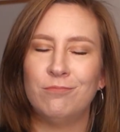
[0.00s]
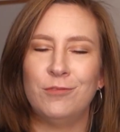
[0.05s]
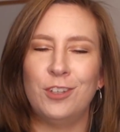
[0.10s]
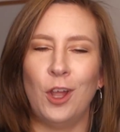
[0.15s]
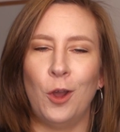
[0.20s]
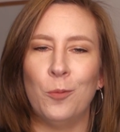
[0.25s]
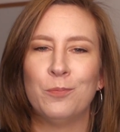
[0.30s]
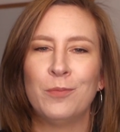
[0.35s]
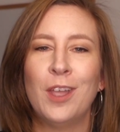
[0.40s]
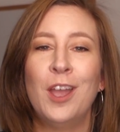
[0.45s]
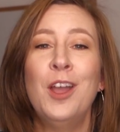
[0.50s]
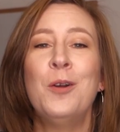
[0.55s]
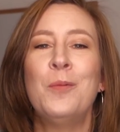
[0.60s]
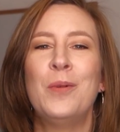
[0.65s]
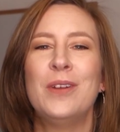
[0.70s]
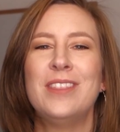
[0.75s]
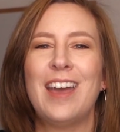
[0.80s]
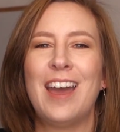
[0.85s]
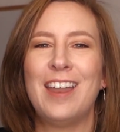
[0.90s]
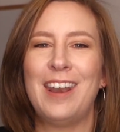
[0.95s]
So
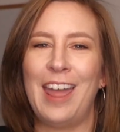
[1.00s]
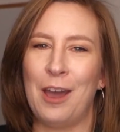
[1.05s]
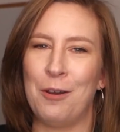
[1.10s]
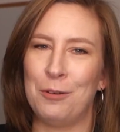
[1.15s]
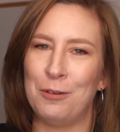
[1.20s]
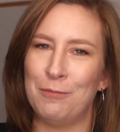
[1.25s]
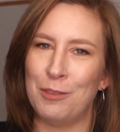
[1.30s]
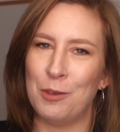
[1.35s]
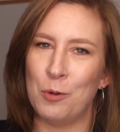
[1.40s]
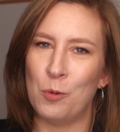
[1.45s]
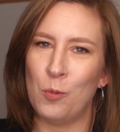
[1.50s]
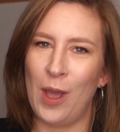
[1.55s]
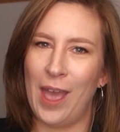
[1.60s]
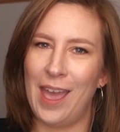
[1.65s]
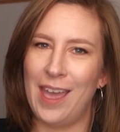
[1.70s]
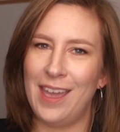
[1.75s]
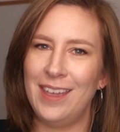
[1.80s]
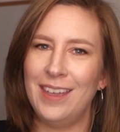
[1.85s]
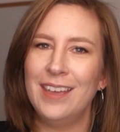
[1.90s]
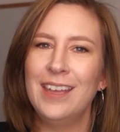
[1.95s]
with that out of the
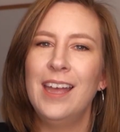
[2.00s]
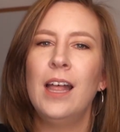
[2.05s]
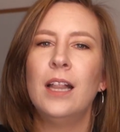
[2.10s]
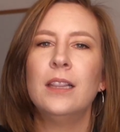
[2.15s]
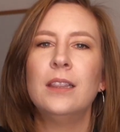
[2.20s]
way,